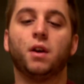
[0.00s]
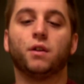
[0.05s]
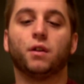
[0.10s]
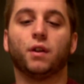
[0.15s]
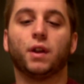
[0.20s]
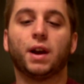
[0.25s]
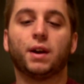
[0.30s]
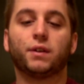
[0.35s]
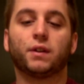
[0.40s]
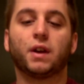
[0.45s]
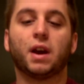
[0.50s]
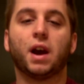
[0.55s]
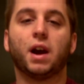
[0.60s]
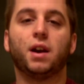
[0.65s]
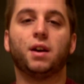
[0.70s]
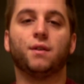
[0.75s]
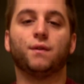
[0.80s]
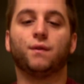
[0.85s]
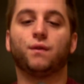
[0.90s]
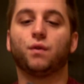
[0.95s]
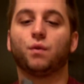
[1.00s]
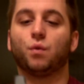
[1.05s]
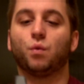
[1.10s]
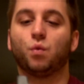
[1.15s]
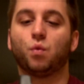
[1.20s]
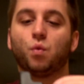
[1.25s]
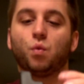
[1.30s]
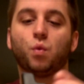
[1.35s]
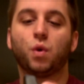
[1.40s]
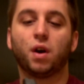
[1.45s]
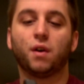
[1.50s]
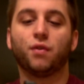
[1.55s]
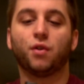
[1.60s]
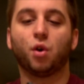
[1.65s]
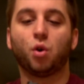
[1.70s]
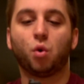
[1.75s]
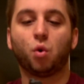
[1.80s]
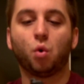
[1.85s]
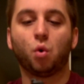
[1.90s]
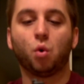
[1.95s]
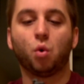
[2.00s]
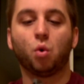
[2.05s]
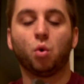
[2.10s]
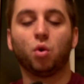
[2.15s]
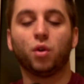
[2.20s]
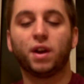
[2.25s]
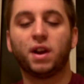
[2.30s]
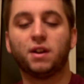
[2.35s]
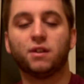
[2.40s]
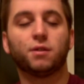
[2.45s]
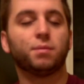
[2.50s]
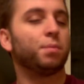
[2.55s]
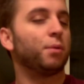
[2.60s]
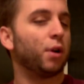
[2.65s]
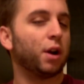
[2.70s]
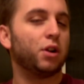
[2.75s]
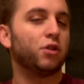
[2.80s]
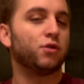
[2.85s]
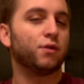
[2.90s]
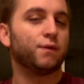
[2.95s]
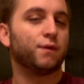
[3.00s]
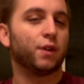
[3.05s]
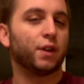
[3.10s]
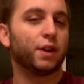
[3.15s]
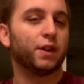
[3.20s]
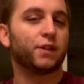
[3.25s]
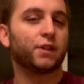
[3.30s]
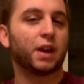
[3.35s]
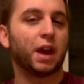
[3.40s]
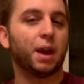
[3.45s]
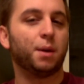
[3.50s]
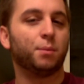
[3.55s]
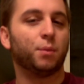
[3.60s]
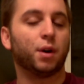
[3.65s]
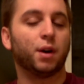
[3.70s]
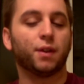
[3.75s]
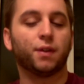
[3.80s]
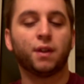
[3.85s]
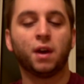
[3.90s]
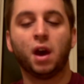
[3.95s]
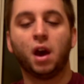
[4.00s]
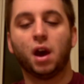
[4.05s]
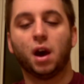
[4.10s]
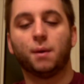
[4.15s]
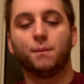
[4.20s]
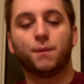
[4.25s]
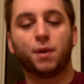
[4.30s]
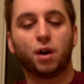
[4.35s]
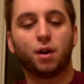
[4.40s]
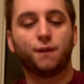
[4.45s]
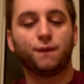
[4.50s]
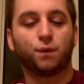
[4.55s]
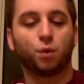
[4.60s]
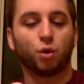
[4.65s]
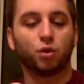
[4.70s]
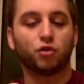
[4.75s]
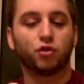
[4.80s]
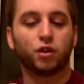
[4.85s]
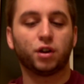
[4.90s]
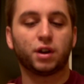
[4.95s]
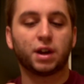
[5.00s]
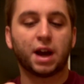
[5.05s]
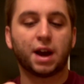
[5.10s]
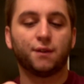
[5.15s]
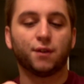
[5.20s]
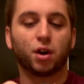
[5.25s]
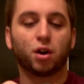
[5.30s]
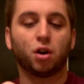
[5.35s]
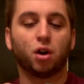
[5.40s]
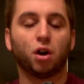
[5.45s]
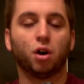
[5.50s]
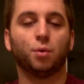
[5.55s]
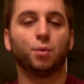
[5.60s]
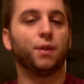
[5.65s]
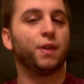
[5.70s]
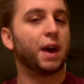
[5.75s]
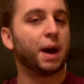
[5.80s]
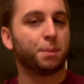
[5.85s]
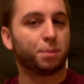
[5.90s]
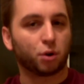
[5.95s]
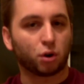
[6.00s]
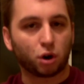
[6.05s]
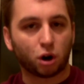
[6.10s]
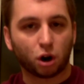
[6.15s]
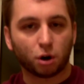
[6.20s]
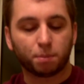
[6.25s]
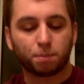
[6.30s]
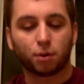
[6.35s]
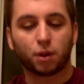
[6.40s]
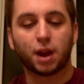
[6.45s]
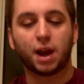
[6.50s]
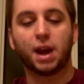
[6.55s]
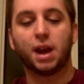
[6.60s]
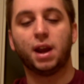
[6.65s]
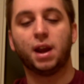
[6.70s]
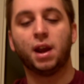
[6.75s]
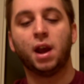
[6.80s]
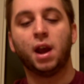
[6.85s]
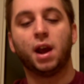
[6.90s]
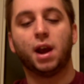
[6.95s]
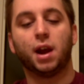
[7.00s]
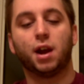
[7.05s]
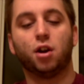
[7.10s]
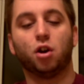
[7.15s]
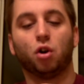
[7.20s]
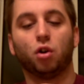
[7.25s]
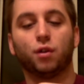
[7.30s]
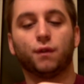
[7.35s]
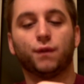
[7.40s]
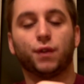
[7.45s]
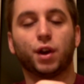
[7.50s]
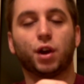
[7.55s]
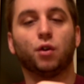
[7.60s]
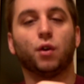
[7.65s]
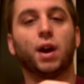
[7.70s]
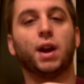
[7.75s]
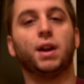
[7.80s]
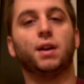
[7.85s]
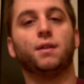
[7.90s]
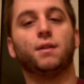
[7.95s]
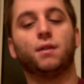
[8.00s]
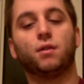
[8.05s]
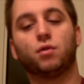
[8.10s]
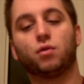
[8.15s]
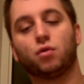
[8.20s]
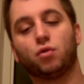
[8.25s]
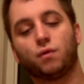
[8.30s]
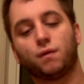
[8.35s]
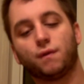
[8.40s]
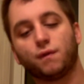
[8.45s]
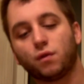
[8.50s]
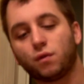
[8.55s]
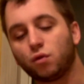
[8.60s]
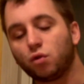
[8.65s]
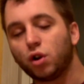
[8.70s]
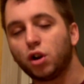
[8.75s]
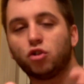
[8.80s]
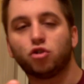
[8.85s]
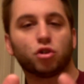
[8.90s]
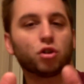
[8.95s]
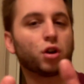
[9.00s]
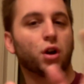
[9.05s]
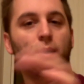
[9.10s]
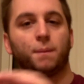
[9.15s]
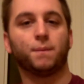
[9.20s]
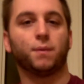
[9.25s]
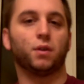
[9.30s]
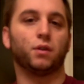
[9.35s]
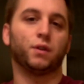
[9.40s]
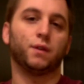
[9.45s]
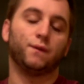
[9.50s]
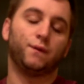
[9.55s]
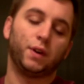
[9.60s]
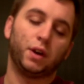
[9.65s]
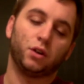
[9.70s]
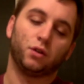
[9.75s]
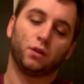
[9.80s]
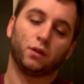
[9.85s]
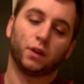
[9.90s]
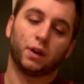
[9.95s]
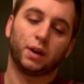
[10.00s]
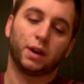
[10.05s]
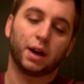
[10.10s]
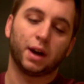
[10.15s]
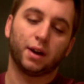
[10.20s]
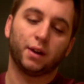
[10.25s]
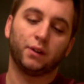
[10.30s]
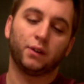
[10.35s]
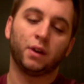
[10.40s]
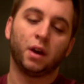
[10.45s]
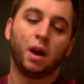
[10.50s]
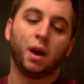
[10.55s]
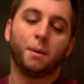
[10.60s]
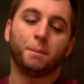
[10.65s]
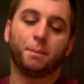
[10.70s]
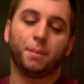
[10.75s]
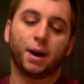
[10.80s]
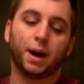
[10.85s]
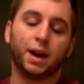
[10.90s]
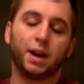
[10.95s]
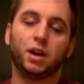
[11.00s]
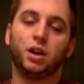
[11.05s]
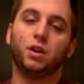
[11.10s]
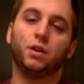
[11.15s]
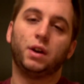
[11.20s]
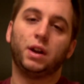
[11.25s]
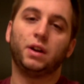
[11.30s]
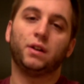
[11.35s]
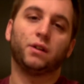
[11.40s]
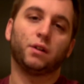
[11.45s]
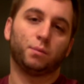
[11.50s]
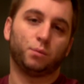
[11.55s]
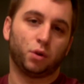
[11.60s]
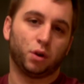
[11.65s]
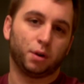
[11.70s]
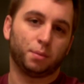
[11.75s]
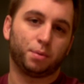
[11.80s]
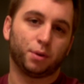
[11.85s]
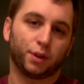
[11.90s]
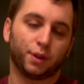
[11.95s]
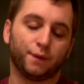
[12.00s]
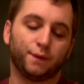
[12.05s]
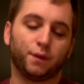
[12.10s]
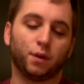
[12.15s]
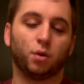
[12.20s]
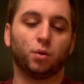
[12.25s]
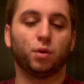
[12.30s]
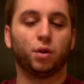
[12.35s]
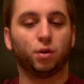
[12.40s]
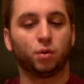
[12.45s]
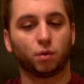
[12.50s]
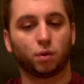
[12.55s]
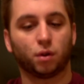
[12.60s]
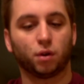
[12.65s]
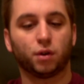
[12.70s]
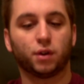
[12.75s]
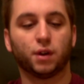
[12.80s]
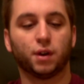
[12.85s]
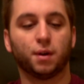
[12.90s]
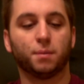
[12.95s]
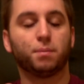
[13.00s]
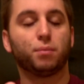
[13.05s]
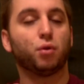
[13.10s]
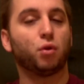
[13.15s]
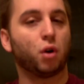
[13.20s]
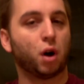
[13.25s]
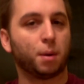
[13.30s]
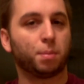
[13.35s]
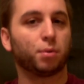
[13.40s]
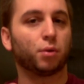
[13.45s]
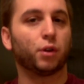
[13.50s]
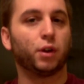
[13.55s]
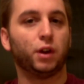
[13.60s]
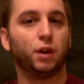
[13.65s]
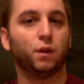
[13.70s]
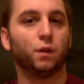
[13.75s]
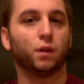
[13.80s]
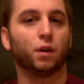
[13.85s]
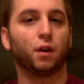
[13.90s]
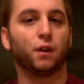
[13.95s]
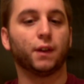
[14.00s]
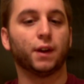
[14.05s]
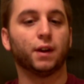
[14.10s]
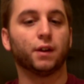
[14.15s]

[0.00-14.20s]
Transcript: So that's kind of where the whole inspiration for this came with. I'm very fortunate to have a car with Apple CarPlay and all of the great creature comforts and features it does, but you need somewhere to put the phone in order to properly use all